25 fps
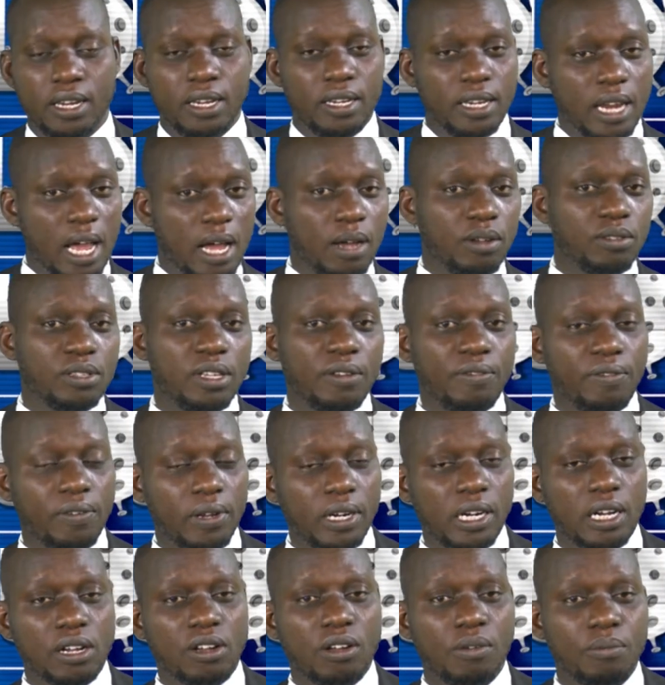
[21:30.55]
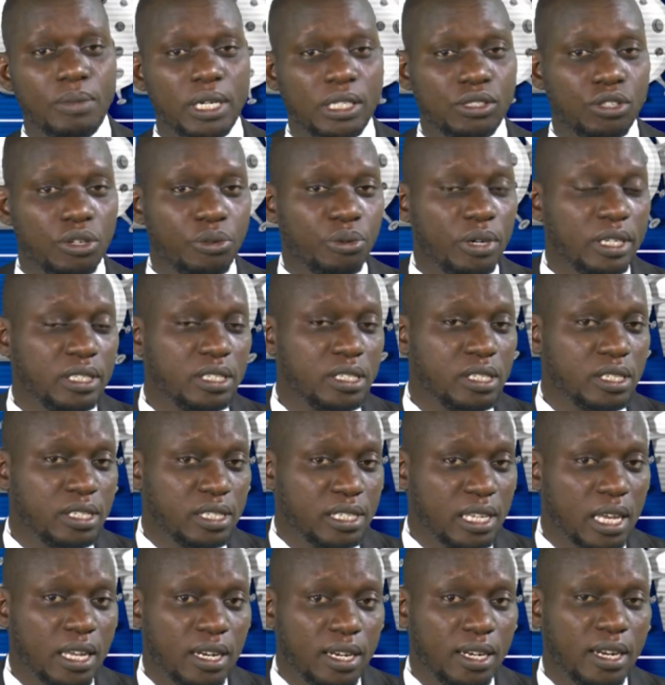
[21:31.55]
Now, the federal government already
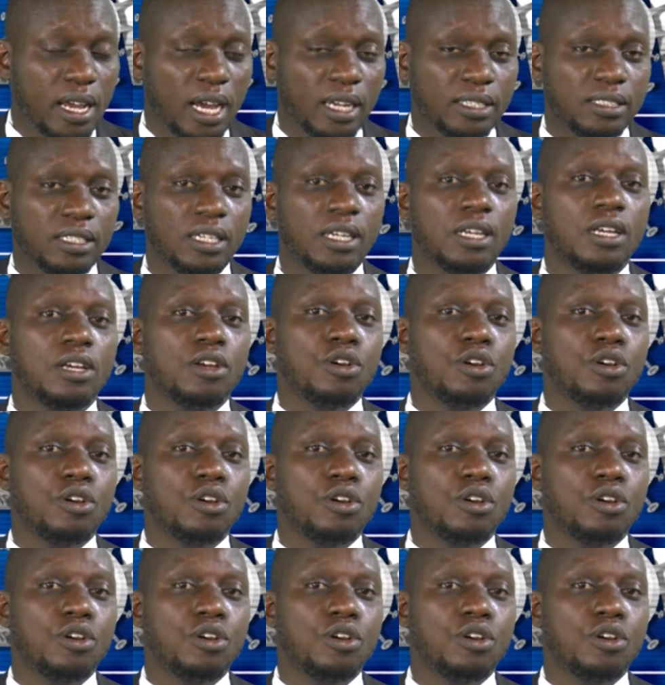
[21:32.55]
said that